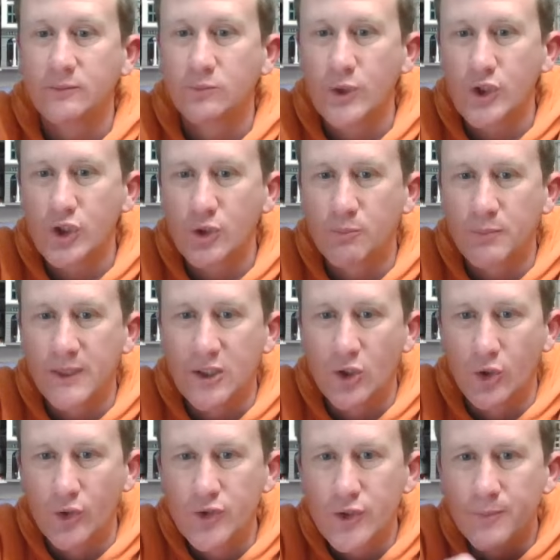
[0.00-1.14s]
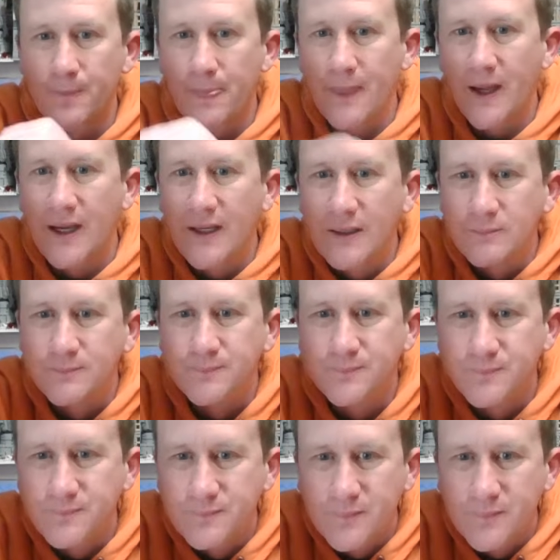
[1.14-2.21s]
which should be good. Right,